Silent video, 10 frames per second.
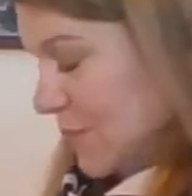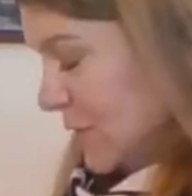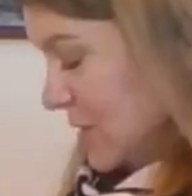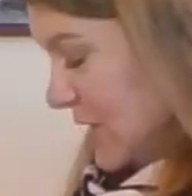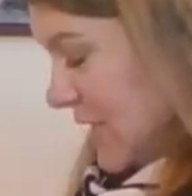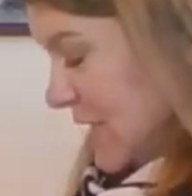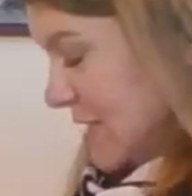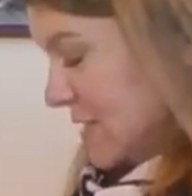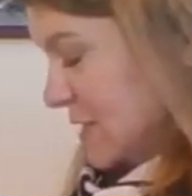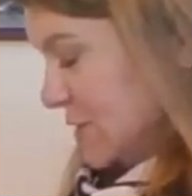which again
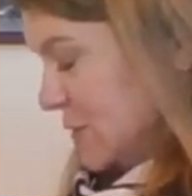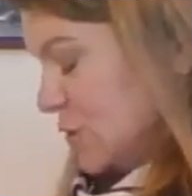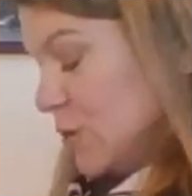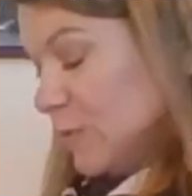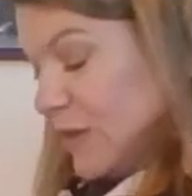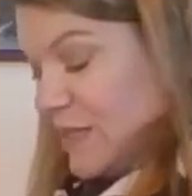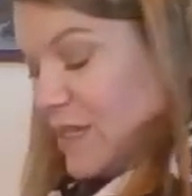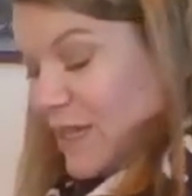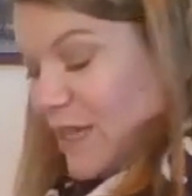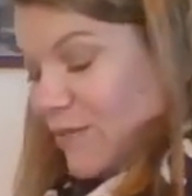is a zoom. It's
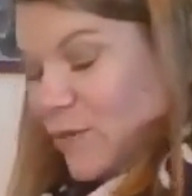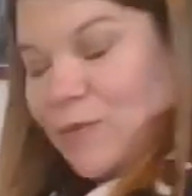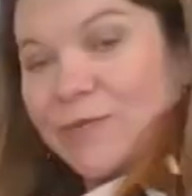going to give you